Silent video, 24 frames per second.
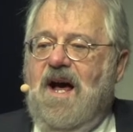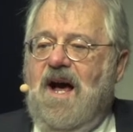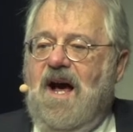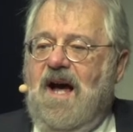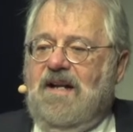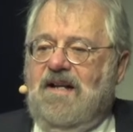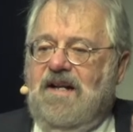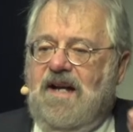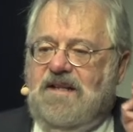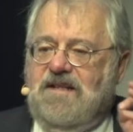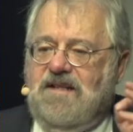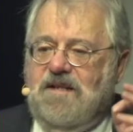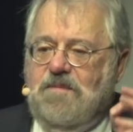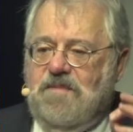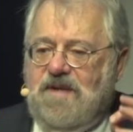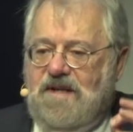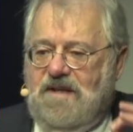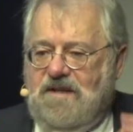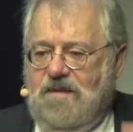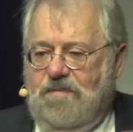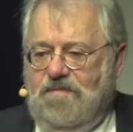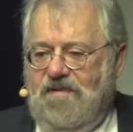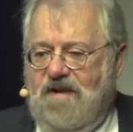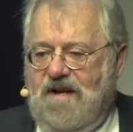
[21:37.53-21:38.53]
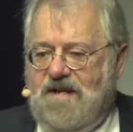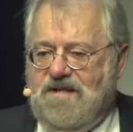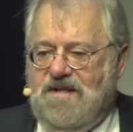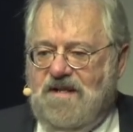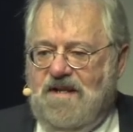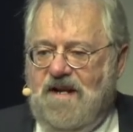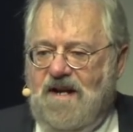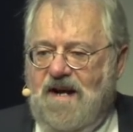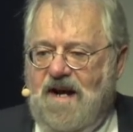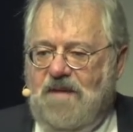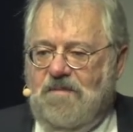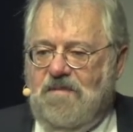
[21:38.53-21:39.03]
I'd like to meet the
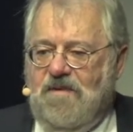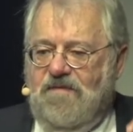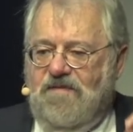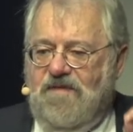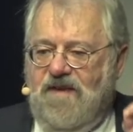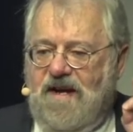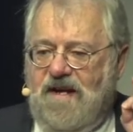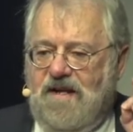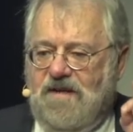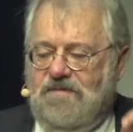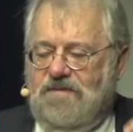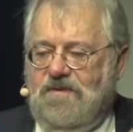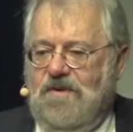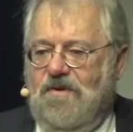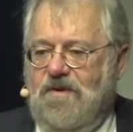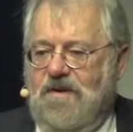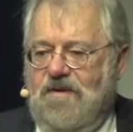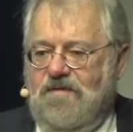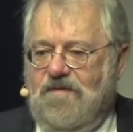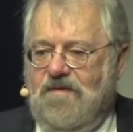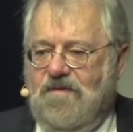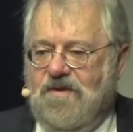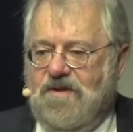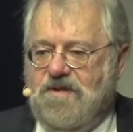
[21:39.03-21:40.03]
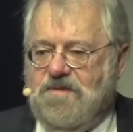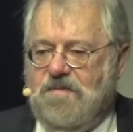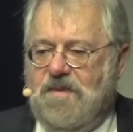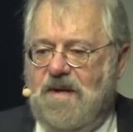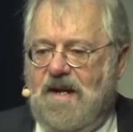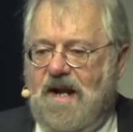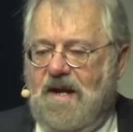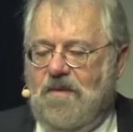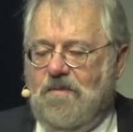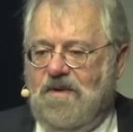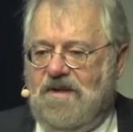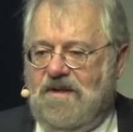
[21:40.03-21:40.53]
president. I'm a fan of law
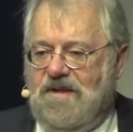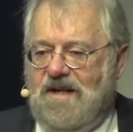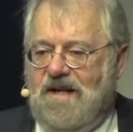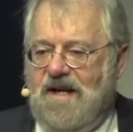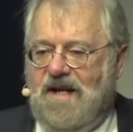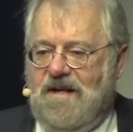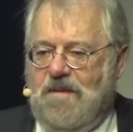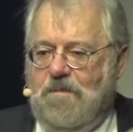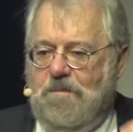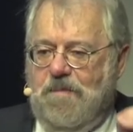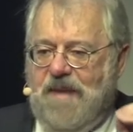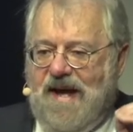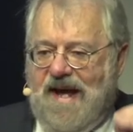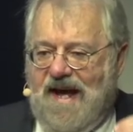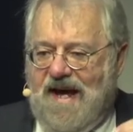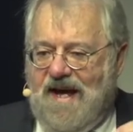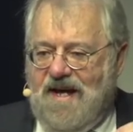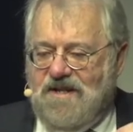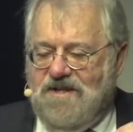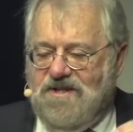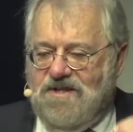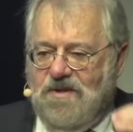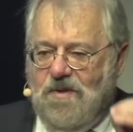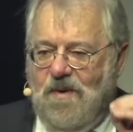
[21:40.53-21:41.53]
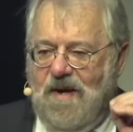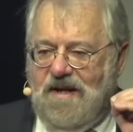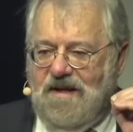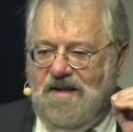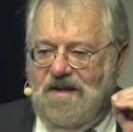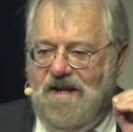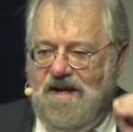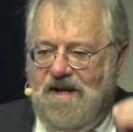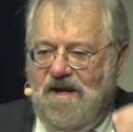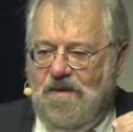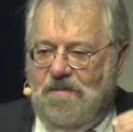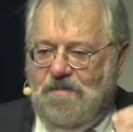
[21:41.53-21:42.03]
enforcement. I want to get a badge so I
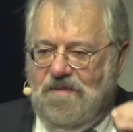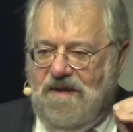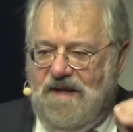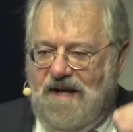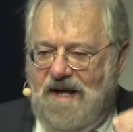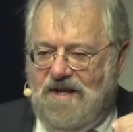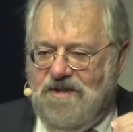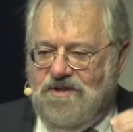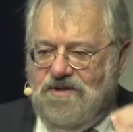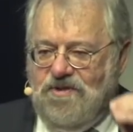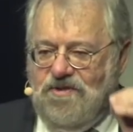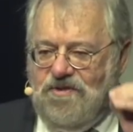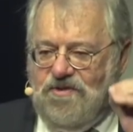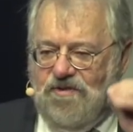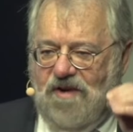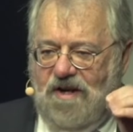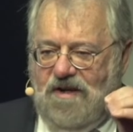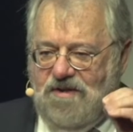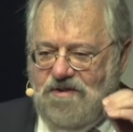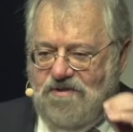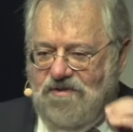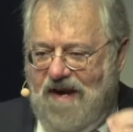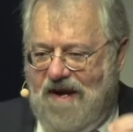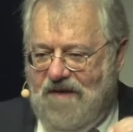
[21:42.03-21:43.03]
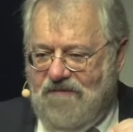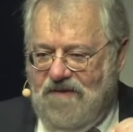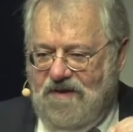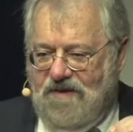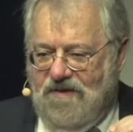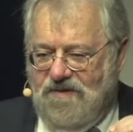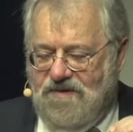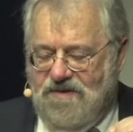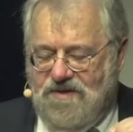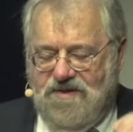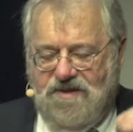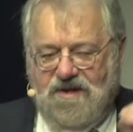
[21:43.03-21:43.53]
can help catch drug
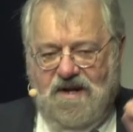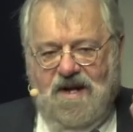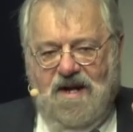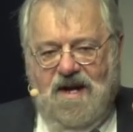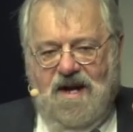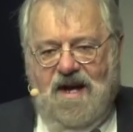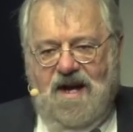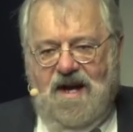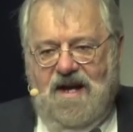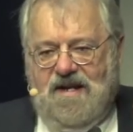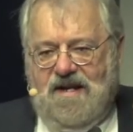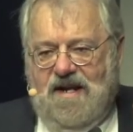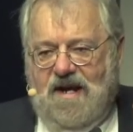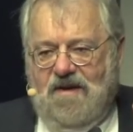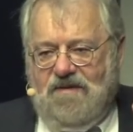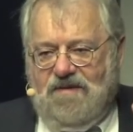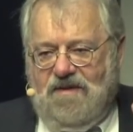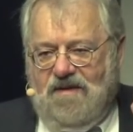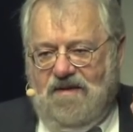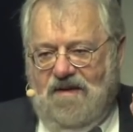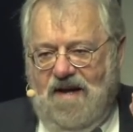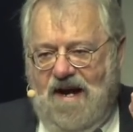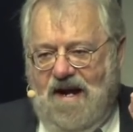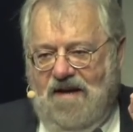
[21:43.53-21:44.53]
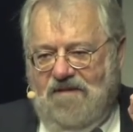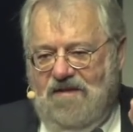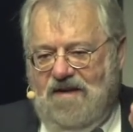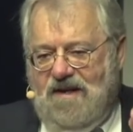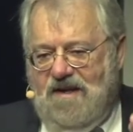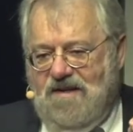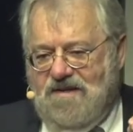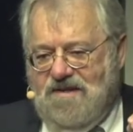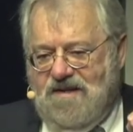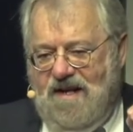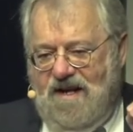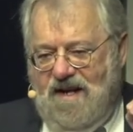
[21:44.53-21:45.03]
traffickers. Now, the
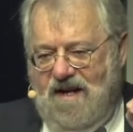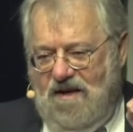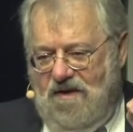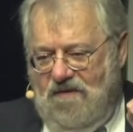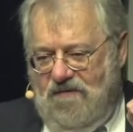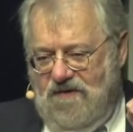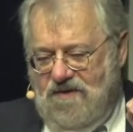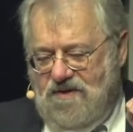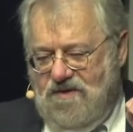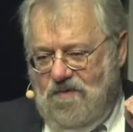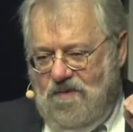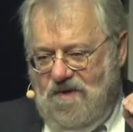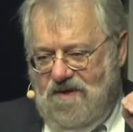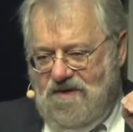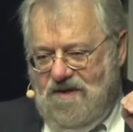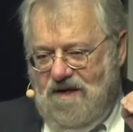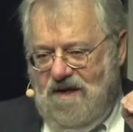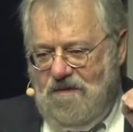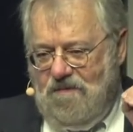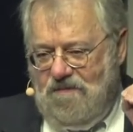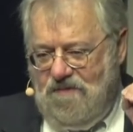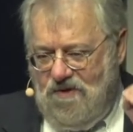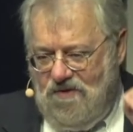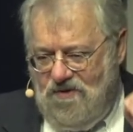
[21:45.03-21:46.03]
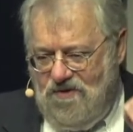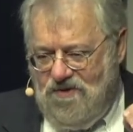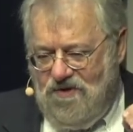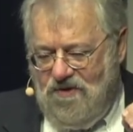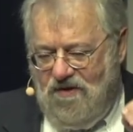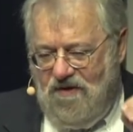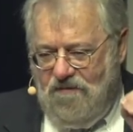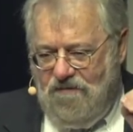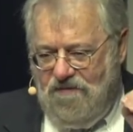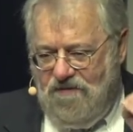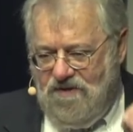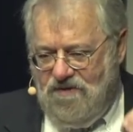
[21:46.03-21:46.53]
irony is that Elvis was an
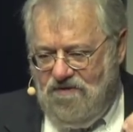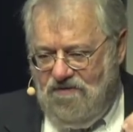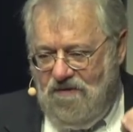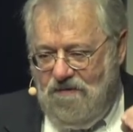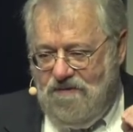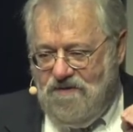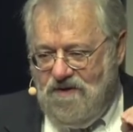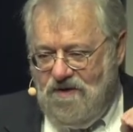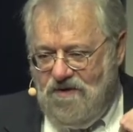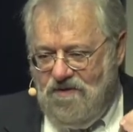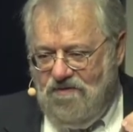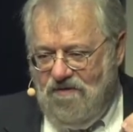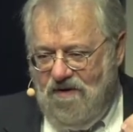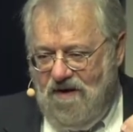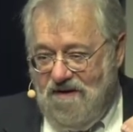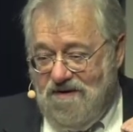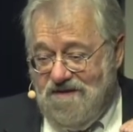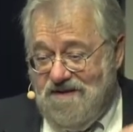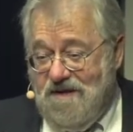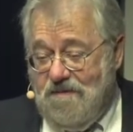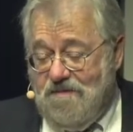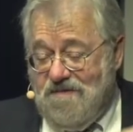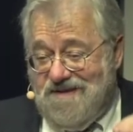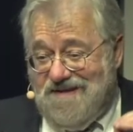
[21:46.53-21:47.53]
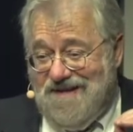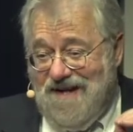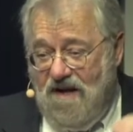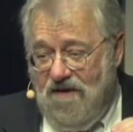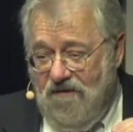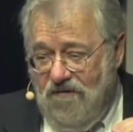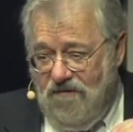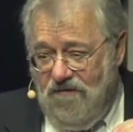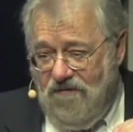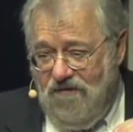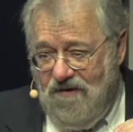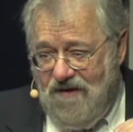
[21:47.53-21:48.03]
abuser of prescription drugs
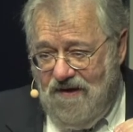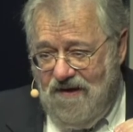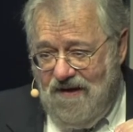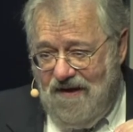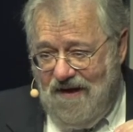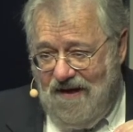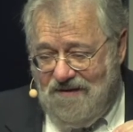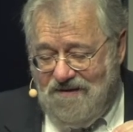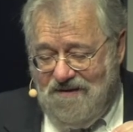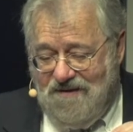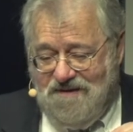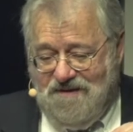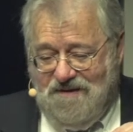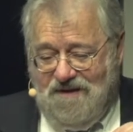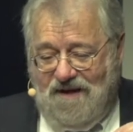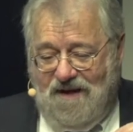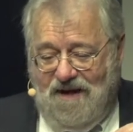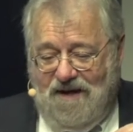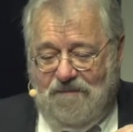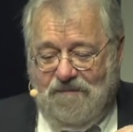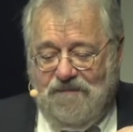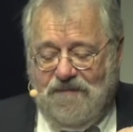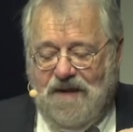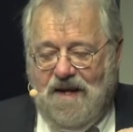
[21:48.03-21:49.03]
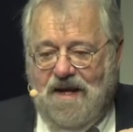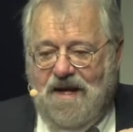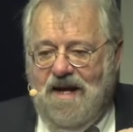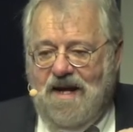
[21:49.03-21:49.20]
himself at this time.